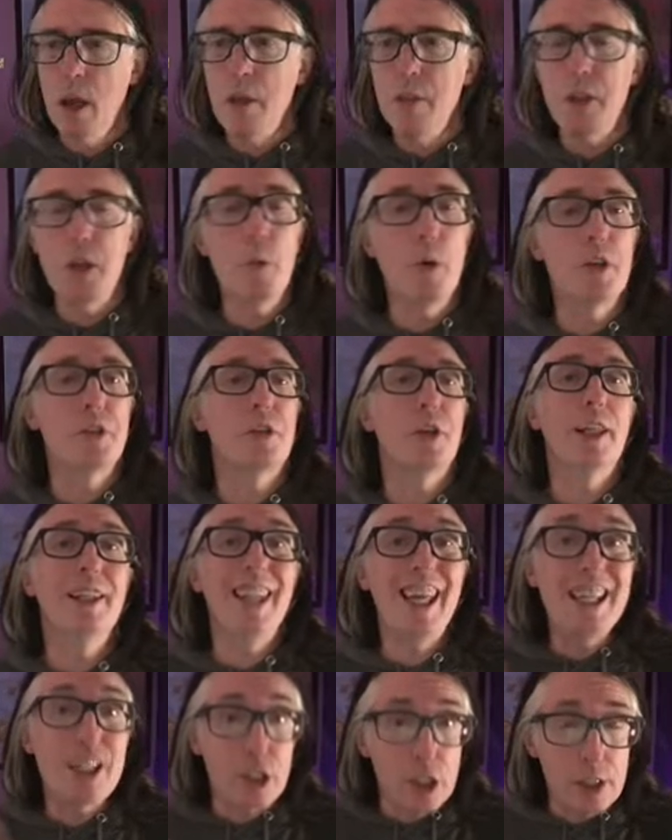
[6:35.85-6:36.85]
The US
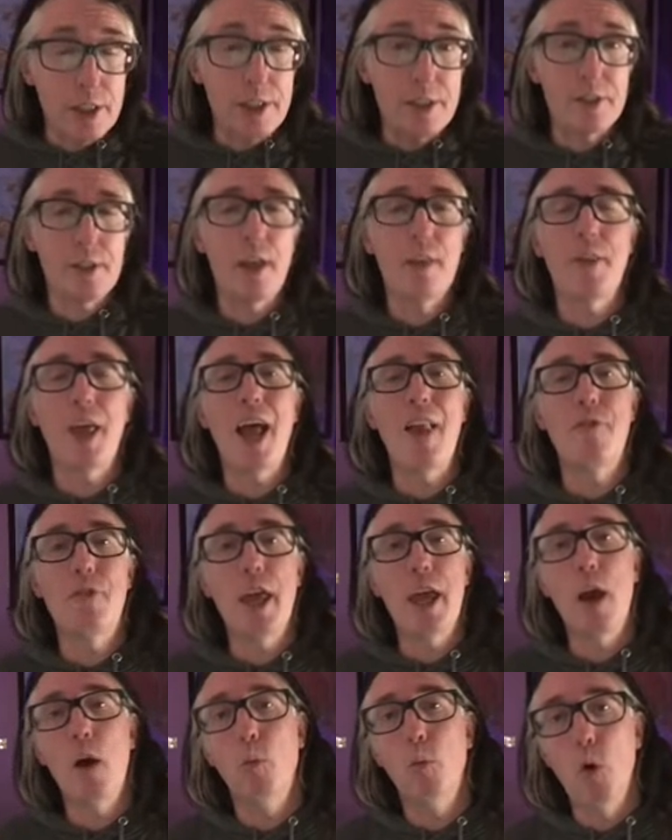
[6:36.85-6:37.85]
alleges that
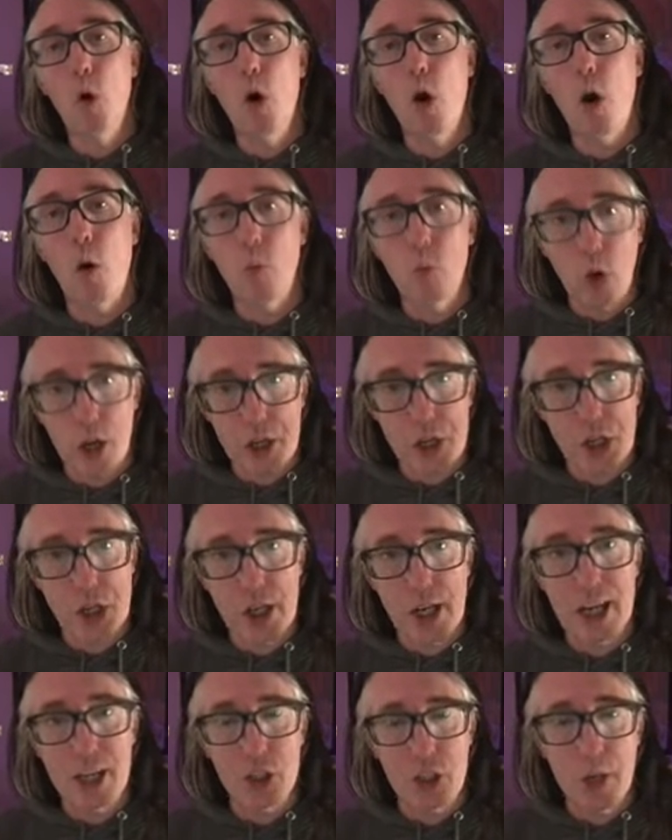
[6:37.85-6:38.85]
there were
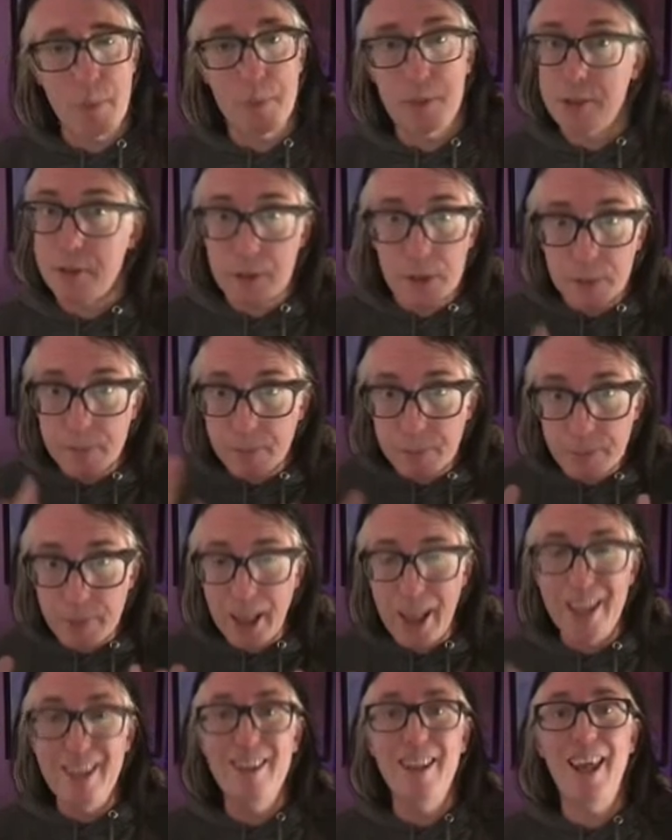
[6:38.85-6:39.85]
Russian ships
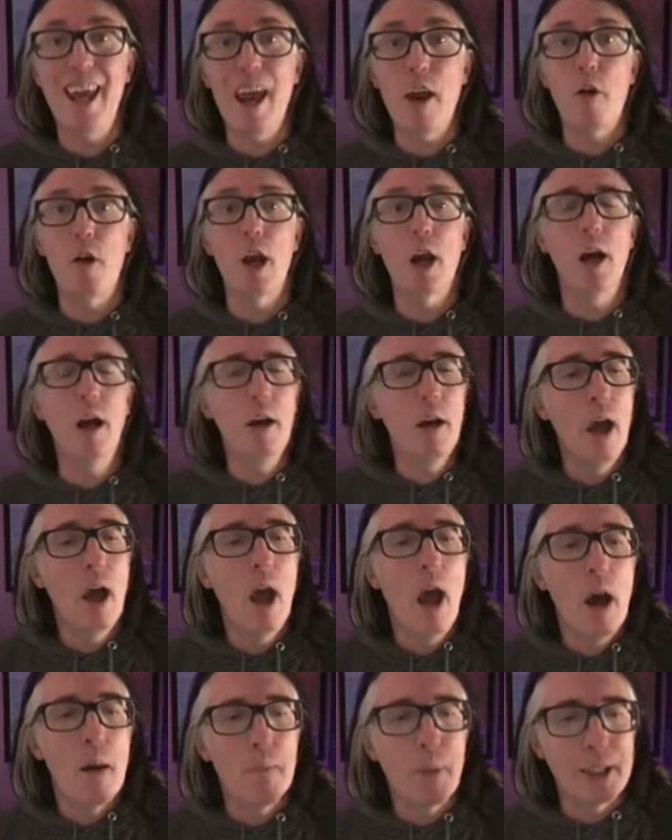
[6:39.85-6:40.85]
in the area,
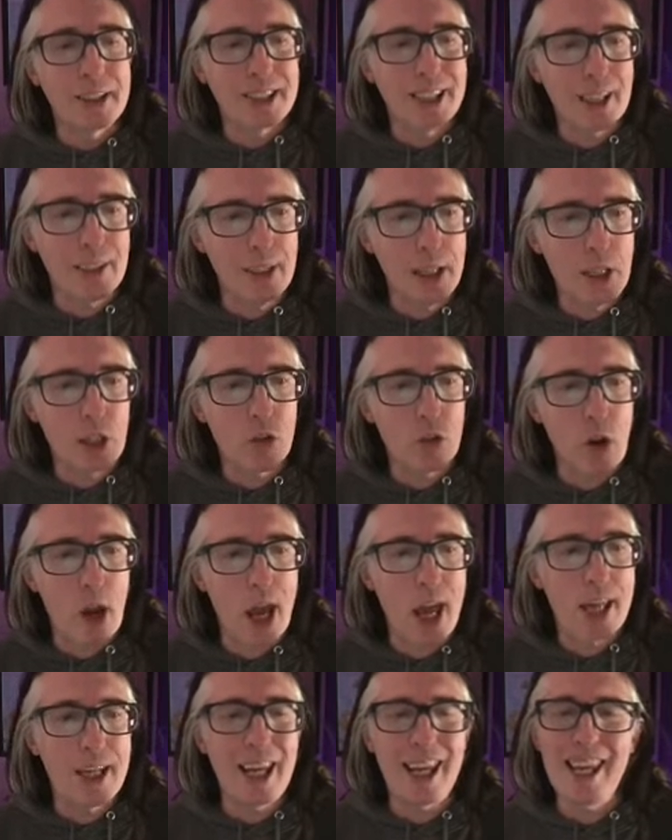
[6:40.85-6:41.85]
but
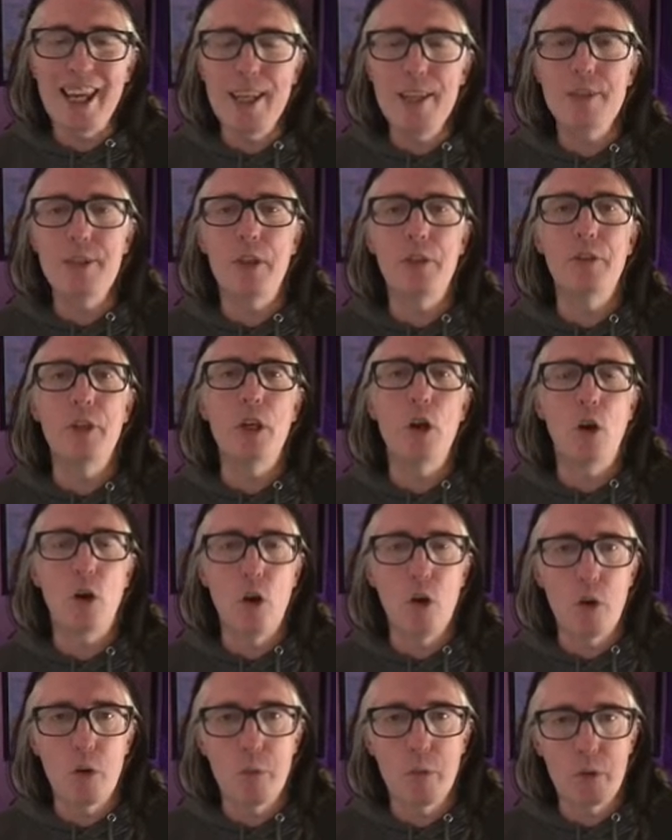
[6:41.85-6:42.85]
Kaliningrad is the
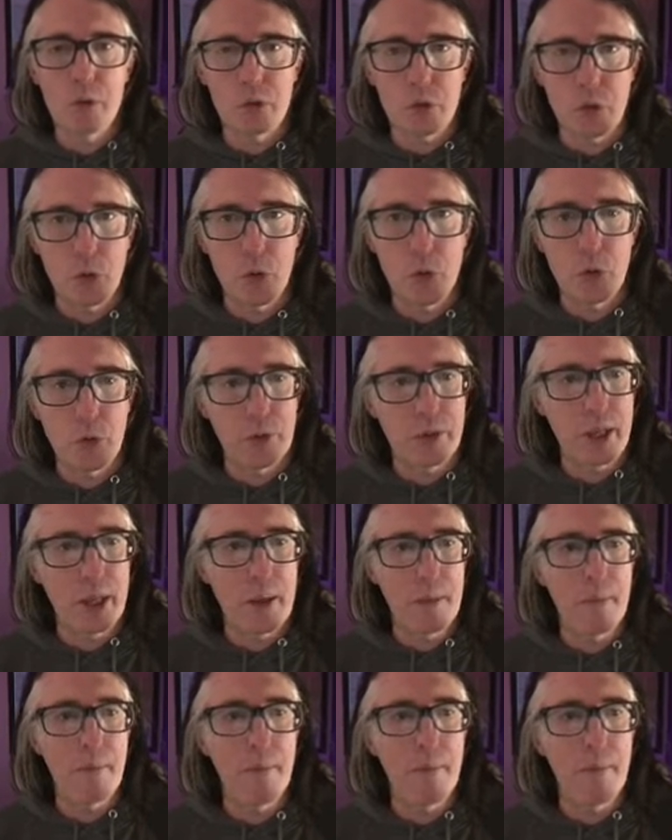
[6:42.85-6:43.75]
home to